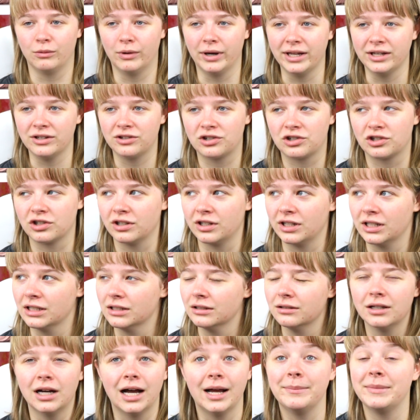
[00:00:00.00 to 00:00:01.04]
Wait,
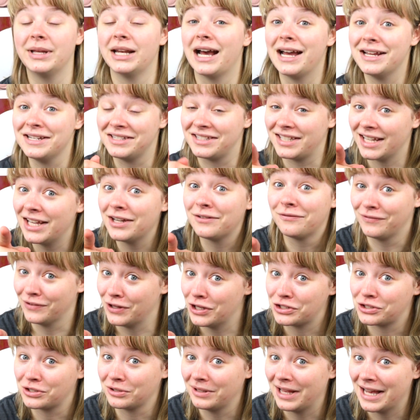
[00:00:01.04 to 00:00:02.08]
should've. I mean, I did
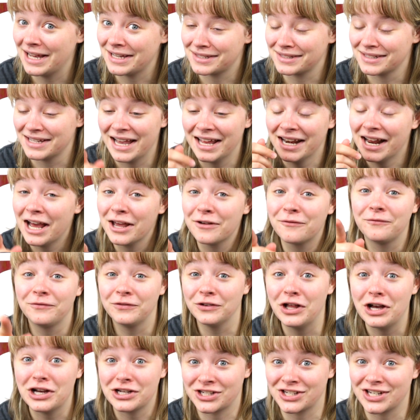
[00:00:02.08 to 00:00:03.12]
flush you last night. I
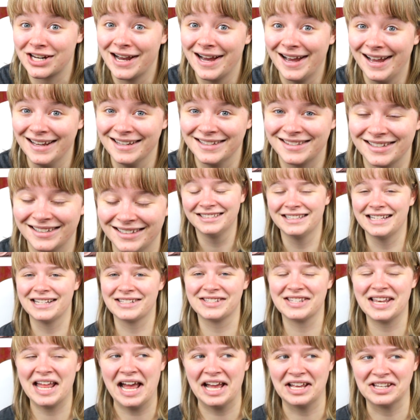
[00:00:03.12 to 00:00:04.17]
flushed, guys. That's
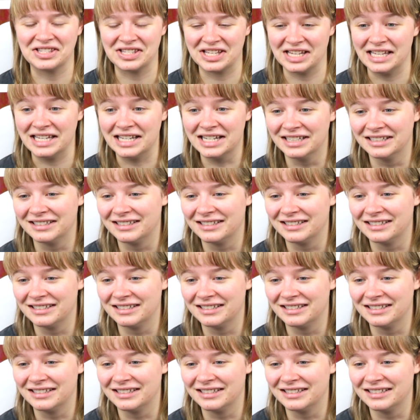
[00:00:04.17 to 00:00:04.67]
nasty.